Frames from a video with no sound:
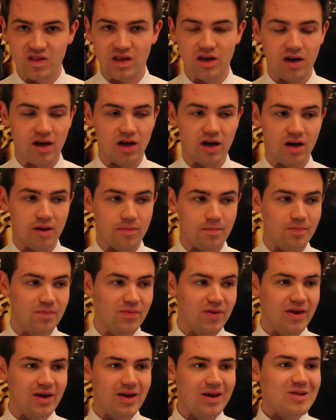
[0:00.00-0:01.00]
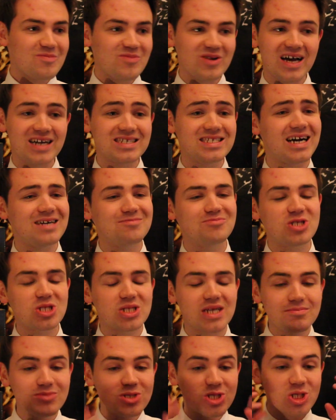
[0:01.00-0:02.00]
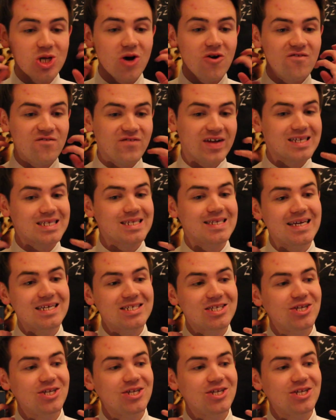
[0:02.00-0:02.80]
But I'm so fascinated